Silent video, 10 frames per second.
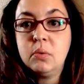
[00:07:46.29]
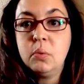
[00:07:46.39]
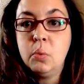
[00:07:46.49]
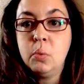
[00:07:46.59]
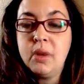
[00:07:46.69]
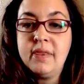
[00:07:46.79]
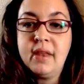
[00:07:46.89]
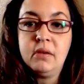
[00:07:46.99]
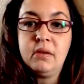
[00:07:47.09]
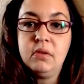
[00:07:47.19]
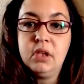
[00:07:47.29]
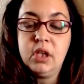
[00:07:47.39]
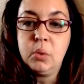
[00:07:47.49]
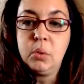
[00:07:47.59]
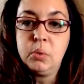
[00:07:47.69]
one that,
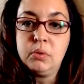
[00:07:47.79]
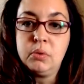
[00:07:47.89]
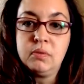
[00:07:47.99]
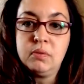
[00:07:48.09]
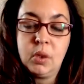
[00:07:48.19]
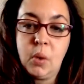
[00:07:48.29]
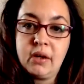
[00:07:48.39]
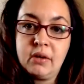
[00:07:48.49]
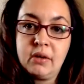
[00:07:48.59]
would require,